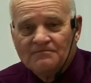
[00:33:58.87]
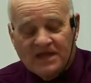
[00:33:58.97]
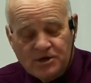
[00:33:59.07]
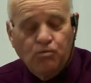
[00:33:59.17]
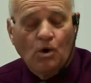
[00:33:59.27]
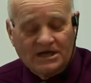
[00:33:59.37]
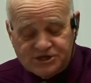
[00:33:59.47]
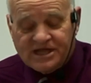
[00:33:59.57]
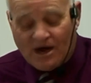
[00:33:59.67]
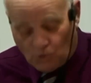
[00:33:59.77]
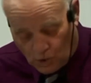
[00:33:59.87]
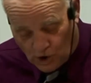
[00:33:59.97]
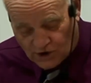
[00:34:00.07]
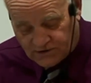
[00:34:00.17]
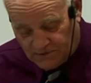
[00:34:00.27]
he wants that
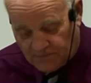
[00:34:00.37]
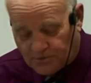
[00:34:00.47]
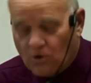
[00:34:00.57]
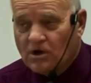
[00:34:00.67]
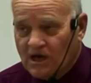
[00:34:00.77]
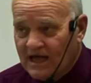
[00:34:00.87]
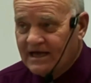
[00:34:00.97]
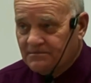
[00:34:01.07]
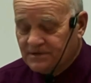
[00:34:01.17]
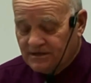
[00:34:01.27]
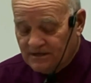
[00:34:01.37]
word to be proclaimed.